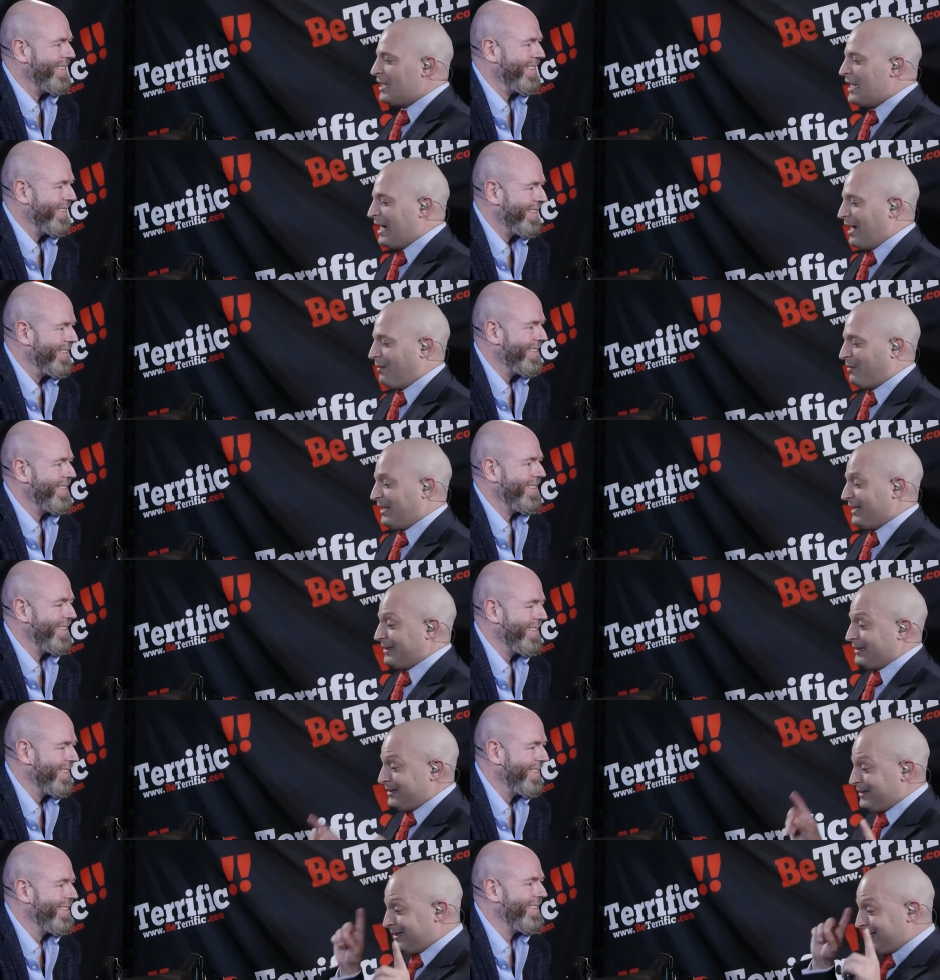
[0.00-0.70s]
Speaker 1: I'm
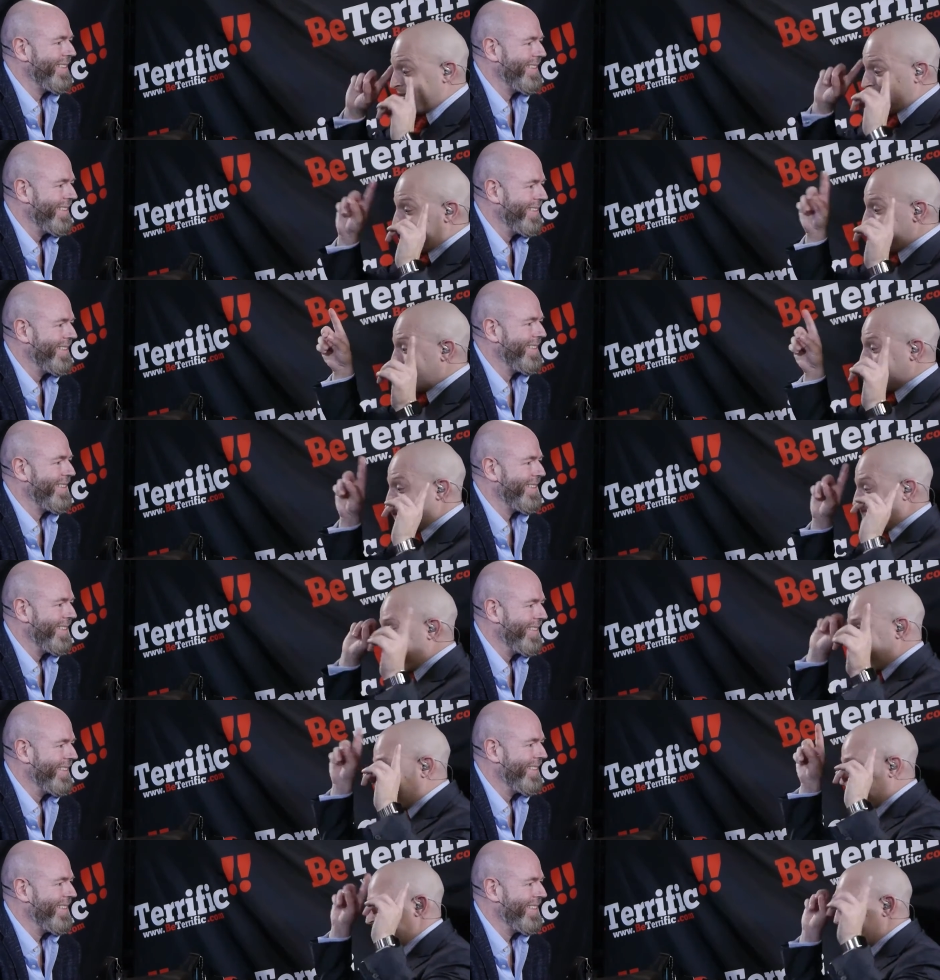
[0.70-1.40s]

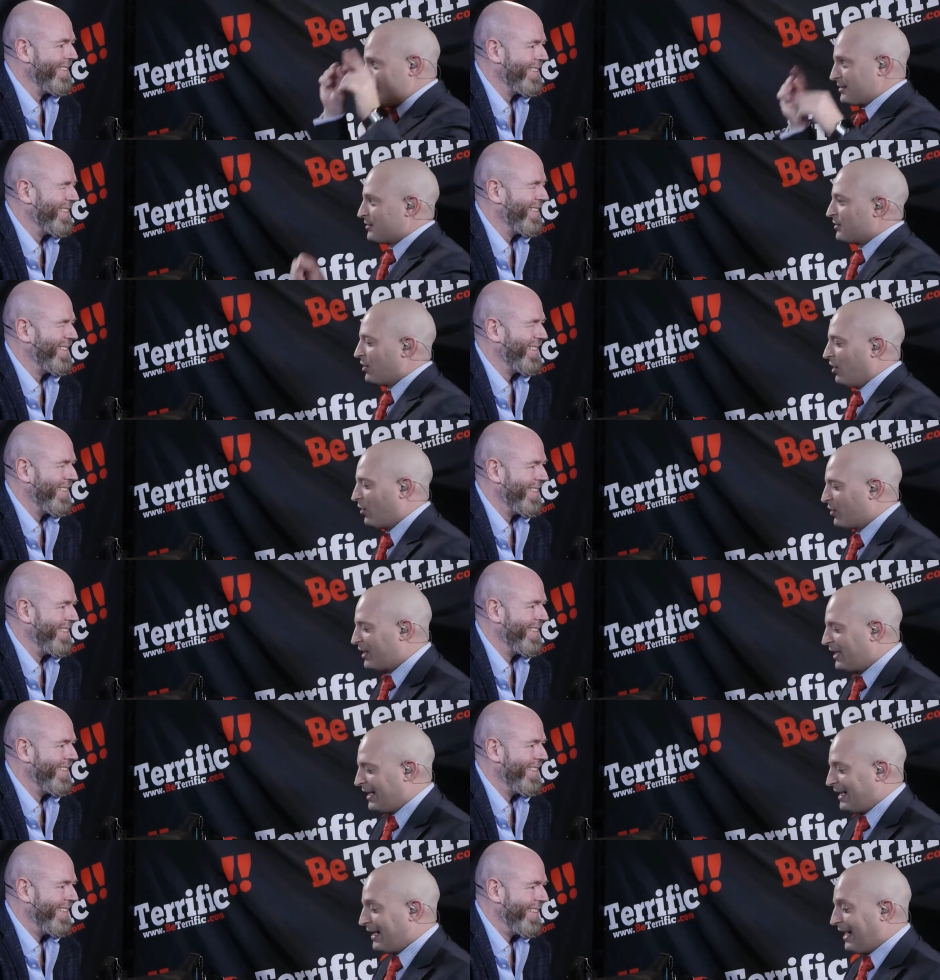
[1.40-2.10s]
like,
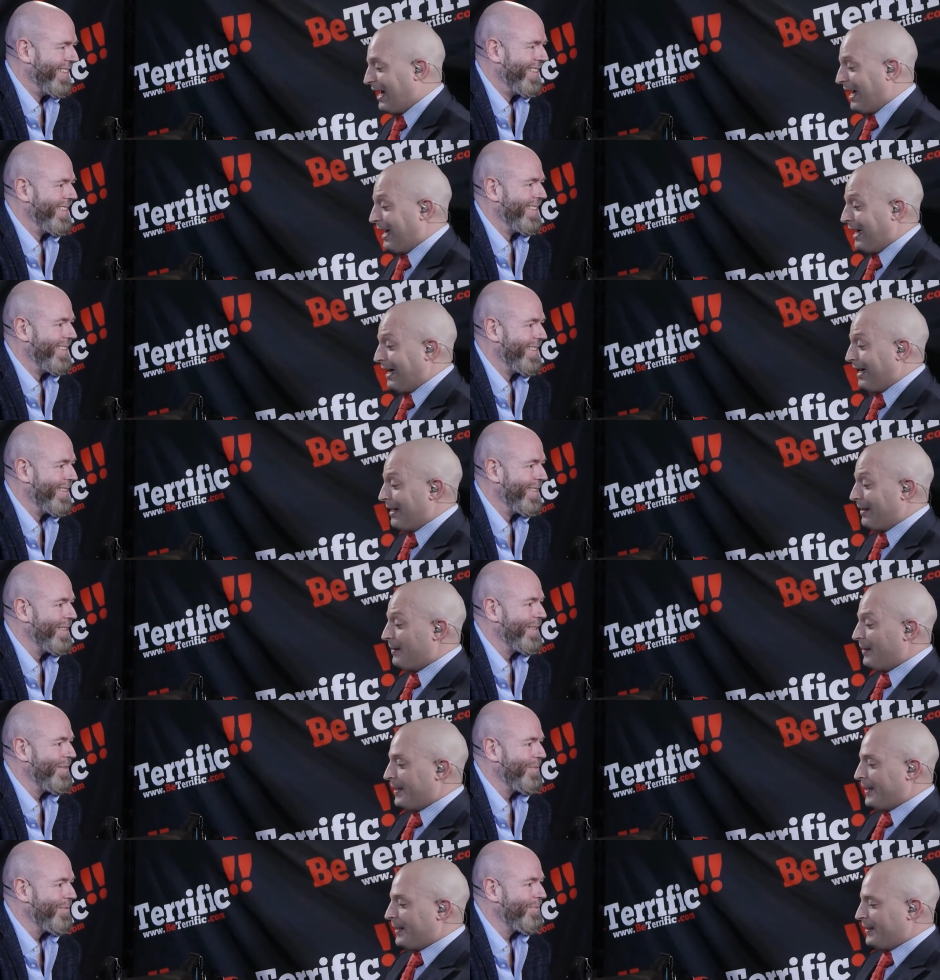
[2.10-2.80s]
okay. Uh,
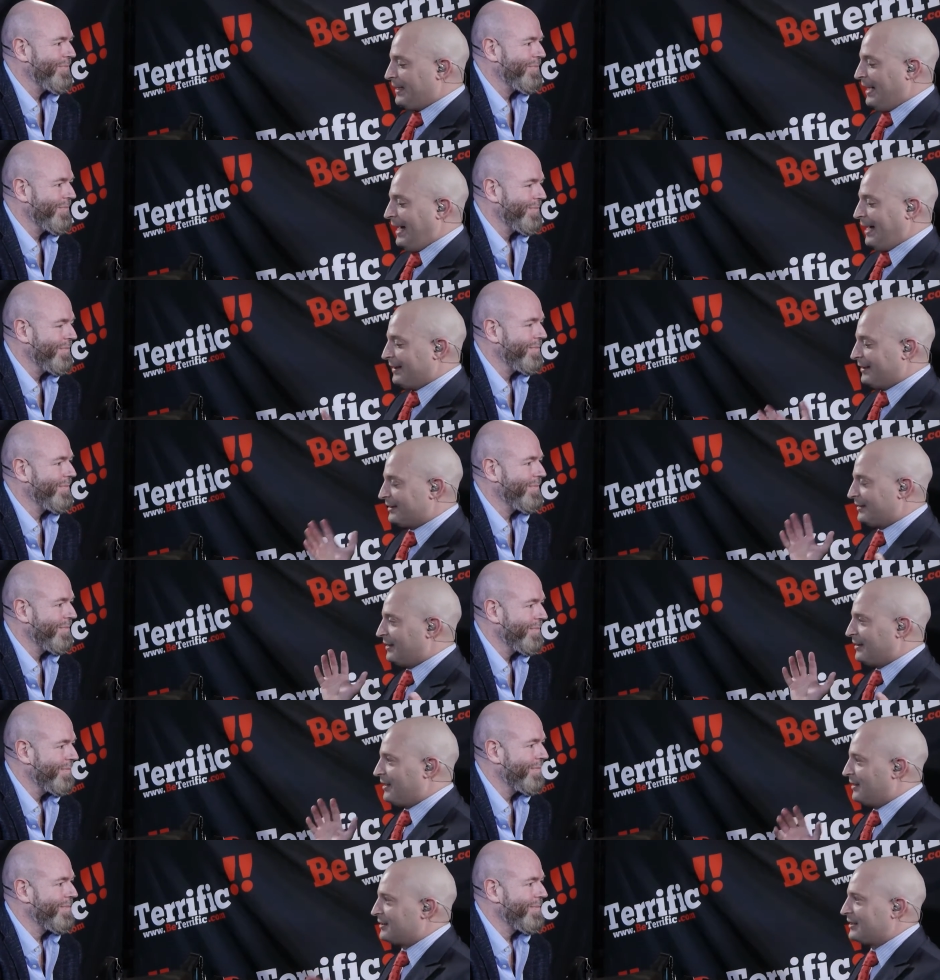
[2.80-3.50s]
yeah. Does,
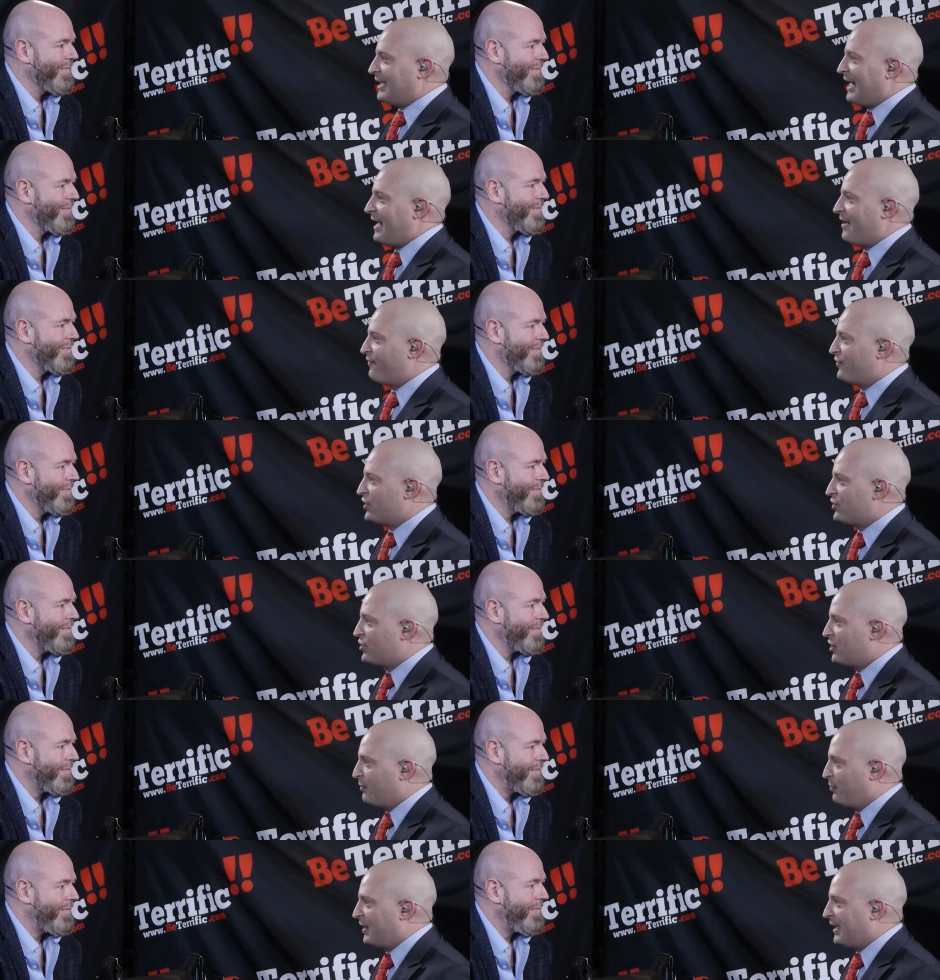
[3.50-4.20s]
does, it have the
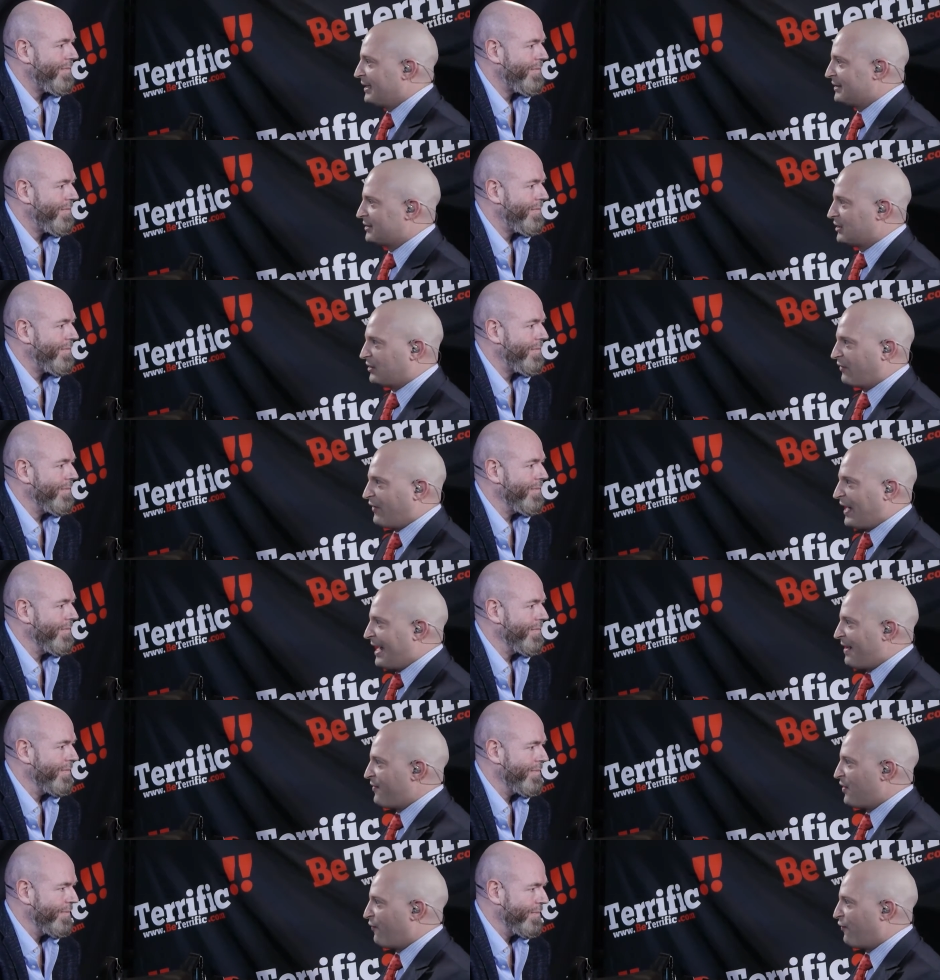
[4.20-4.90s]
GPS? Does it
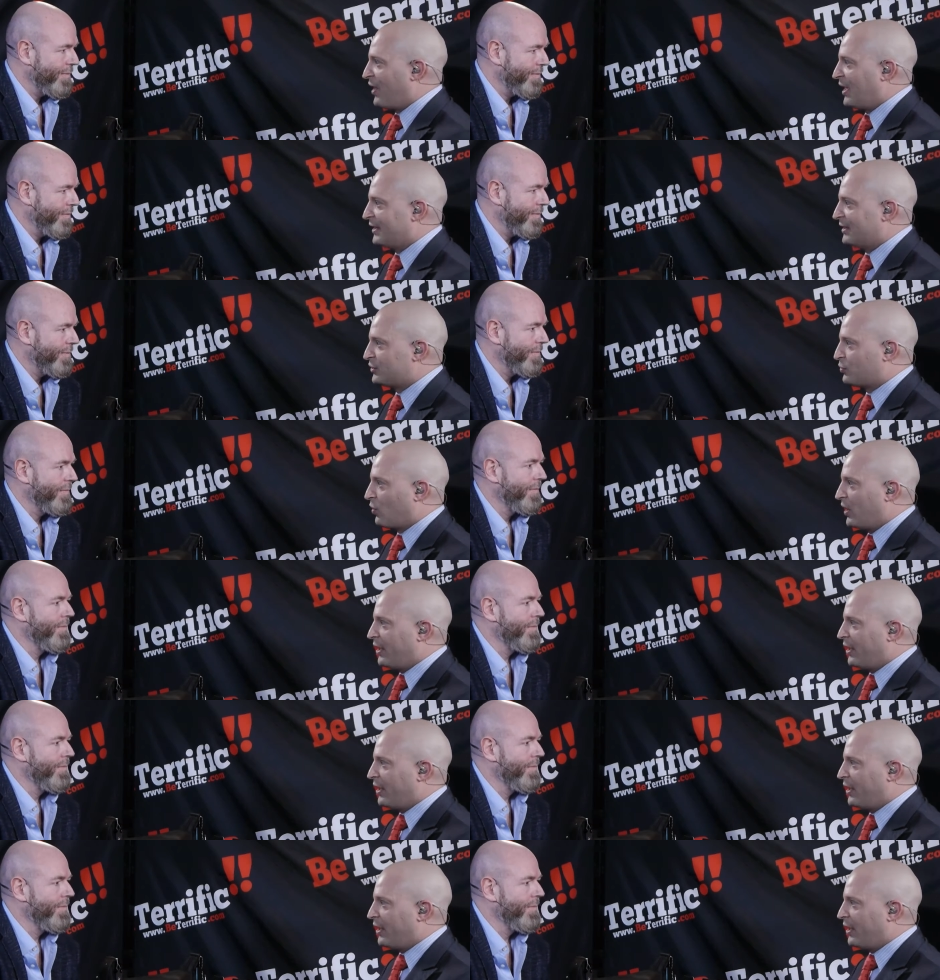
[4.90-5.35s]
have to find its way